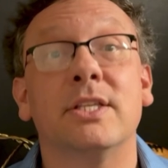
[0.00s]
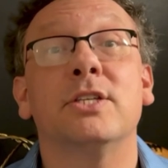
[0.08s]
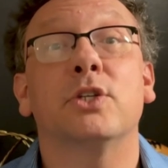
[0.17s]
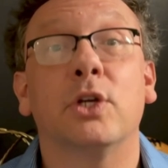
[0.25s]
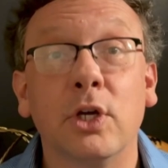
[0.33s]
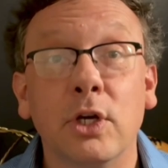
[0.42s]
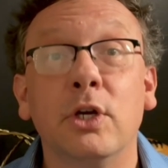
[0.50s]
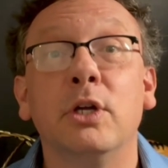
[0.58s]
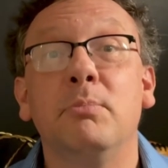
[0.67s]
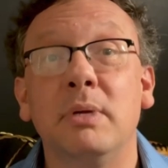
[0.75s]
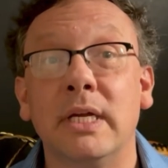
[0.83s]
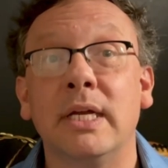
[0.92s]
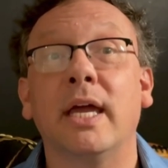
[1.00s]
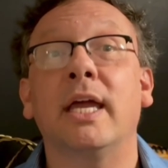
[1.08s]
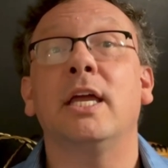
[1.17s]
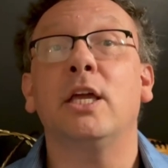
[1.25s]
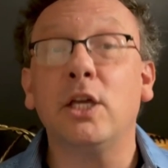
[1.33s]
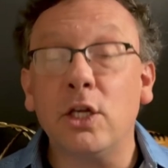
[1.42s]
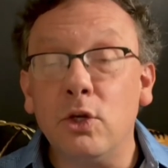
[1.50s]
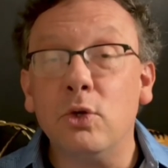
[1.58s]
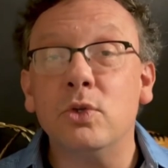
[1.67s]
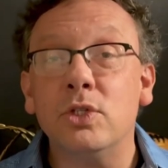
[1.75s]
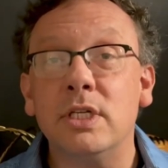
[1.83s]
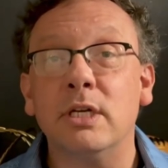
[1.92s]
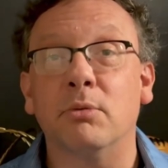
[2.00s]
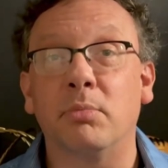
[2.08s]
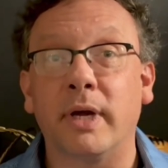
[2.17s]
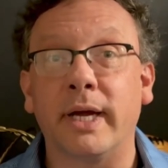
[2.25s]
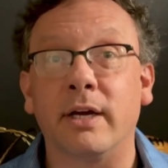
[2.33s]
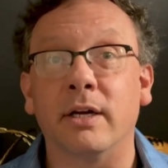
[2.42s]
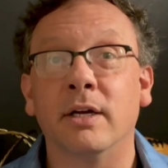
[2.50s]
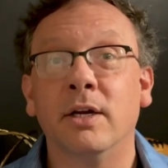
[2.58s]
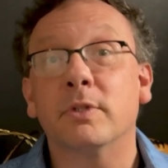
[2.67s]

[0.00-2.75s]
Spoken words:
this could be a huge deal breaker